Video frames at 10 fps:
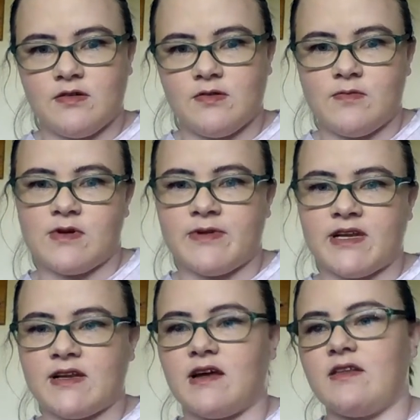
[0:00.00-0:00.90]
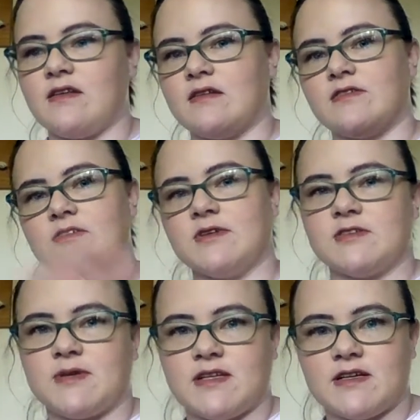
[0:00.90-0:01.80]
one week, and then two weeks
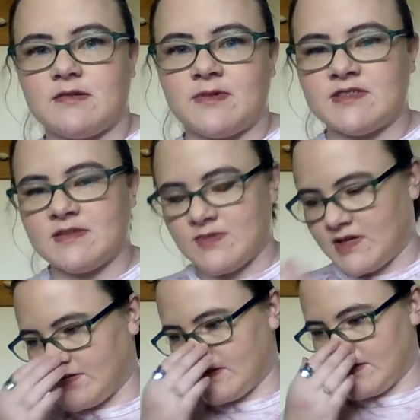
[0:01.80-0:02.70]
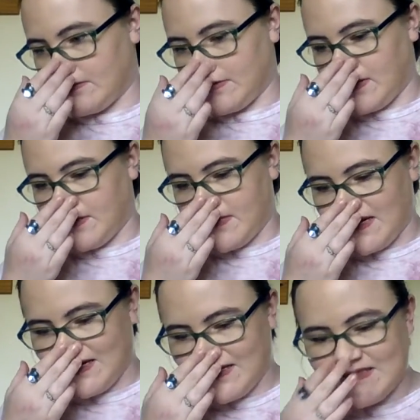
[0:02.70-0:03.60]
later I bought something else. So um, I
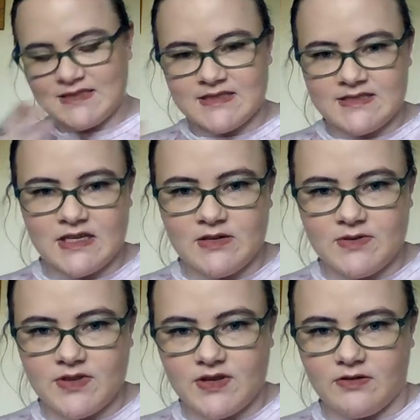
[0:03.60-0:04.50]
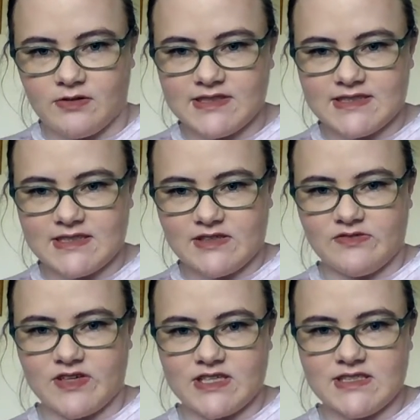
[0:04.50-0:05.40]
guess let's start with the oldest thing
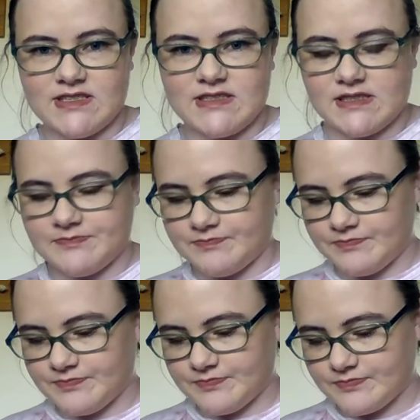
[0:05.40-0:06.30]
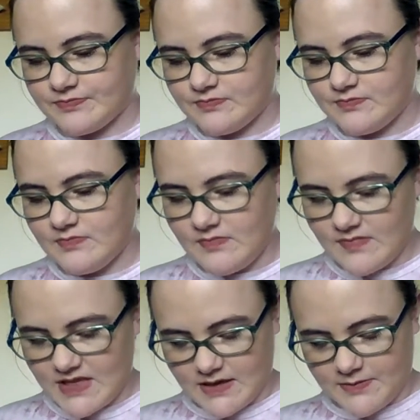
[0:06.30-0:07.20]
first.
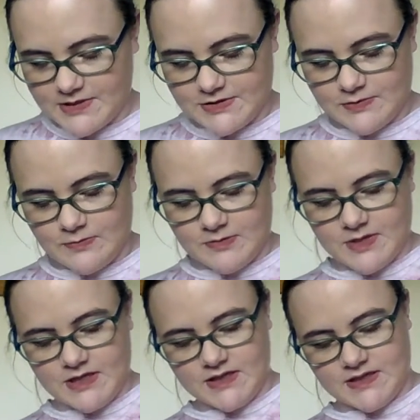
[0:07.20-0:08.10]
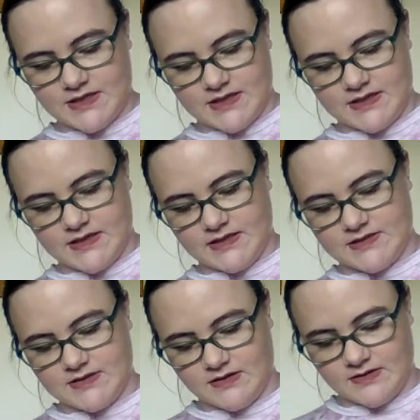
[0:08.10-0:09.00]
I went to Walmart and I
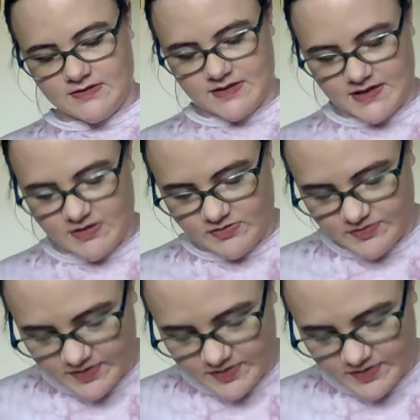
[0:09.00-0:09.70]
saw an Elf